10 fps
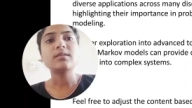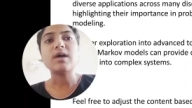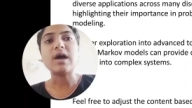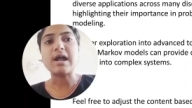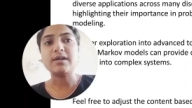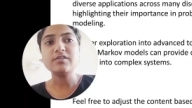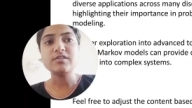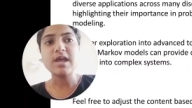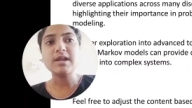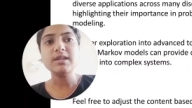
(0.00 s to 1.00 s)
the
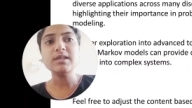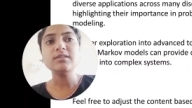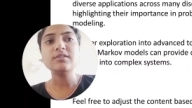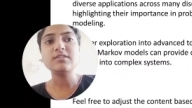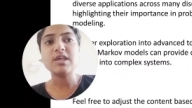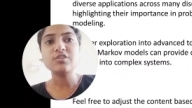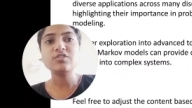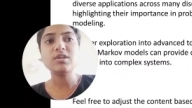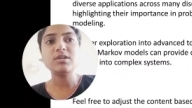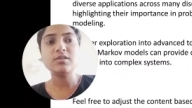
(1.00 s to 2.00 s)
understanding the
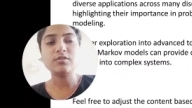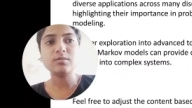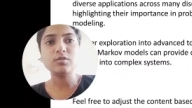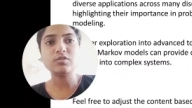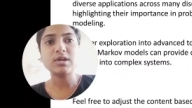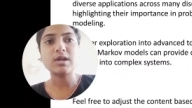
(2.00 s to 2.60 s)
stationary distribution